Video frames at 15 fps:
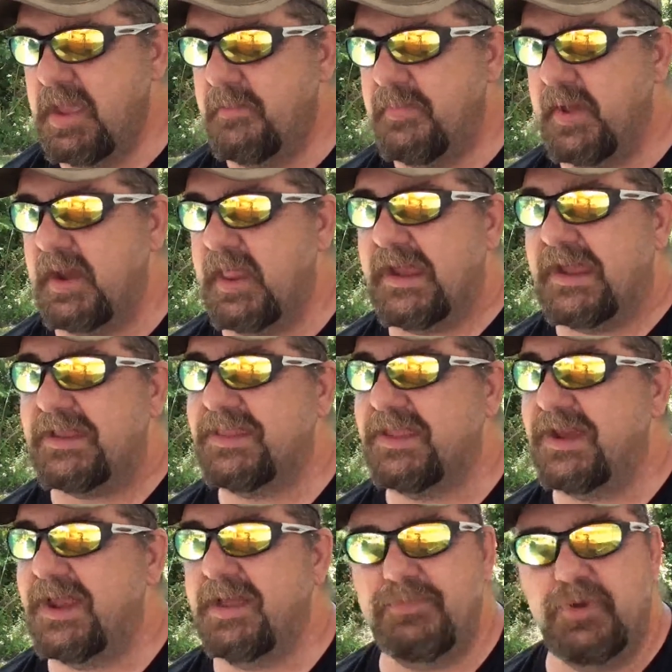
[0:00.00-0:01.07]
But like I
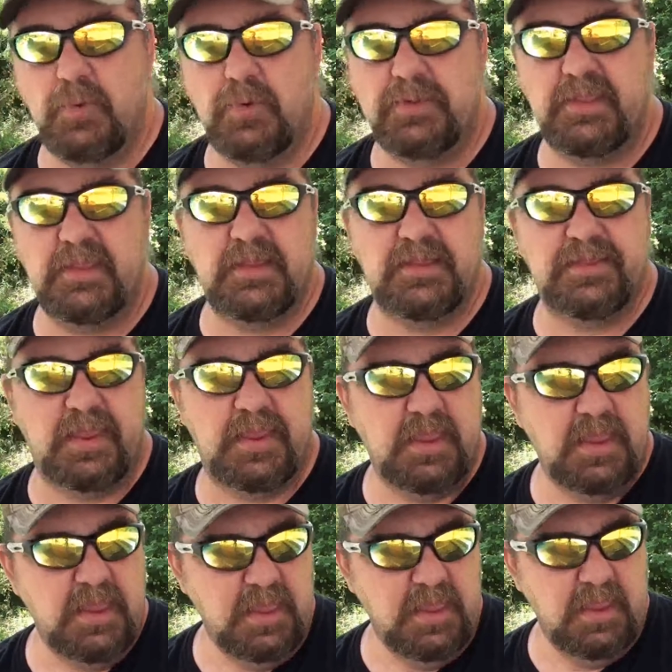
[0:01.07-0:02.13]
said, I'm doing this
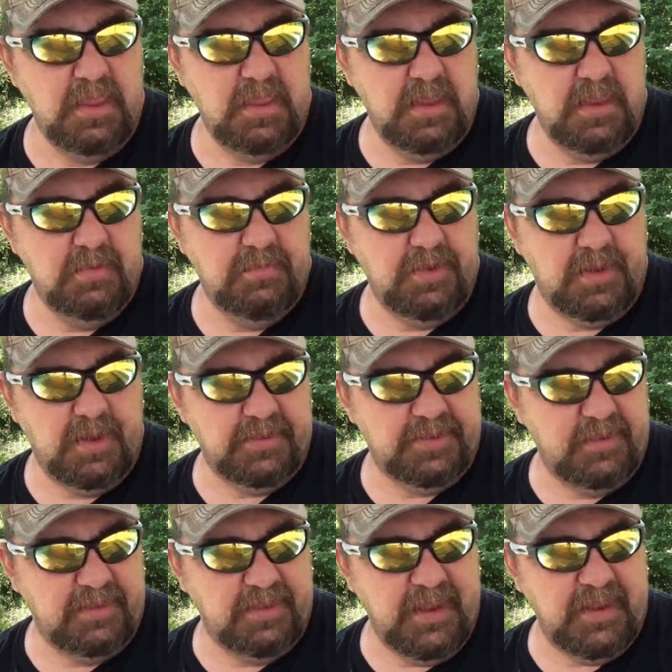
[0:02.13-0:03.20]
because
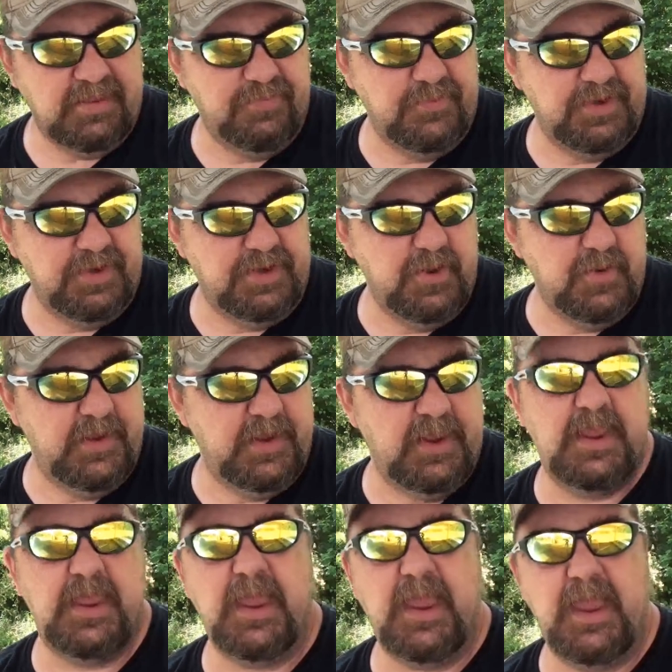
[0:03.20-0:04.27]
he's asked me to do it,
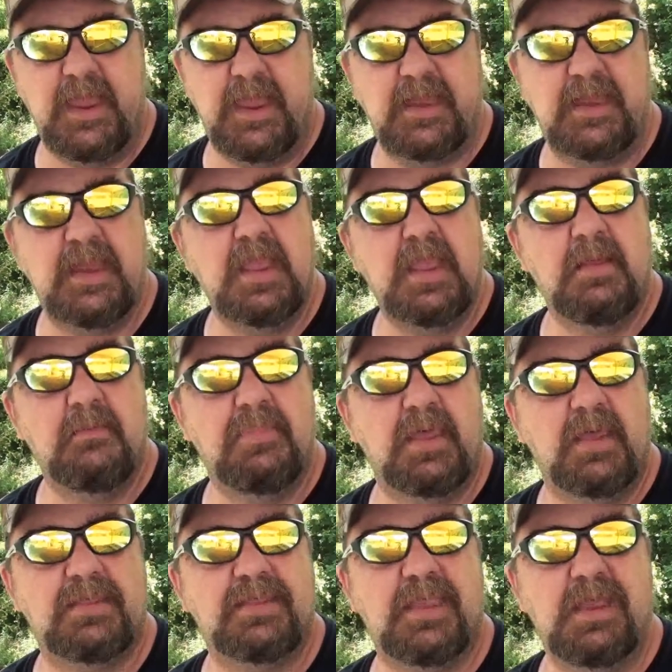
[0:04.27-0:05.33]
and
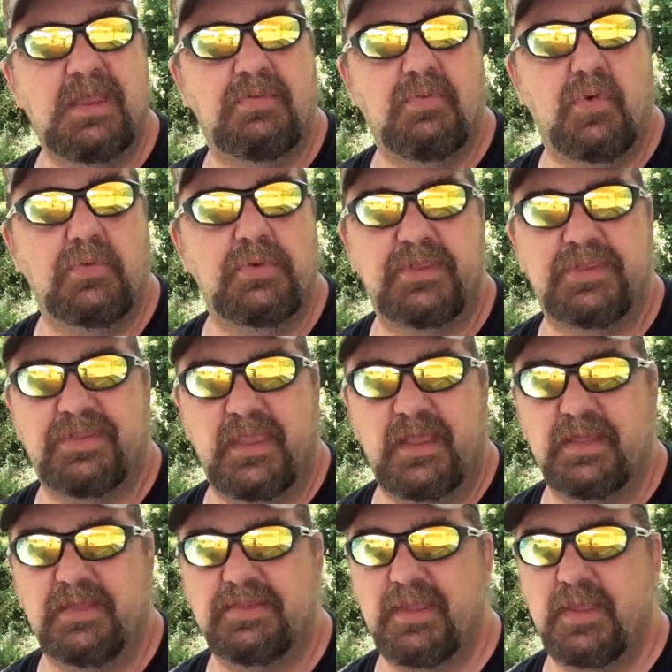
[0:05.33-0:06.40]
plus he's wanting to
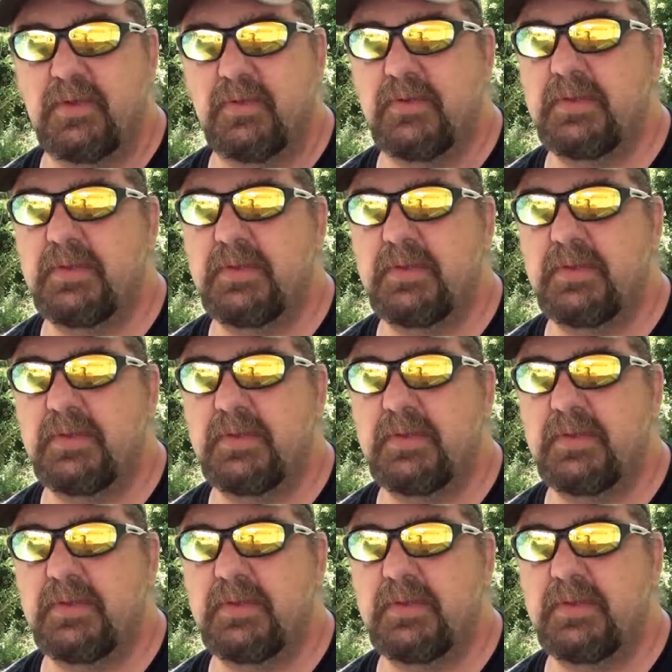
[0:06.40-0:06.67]
sell it. So,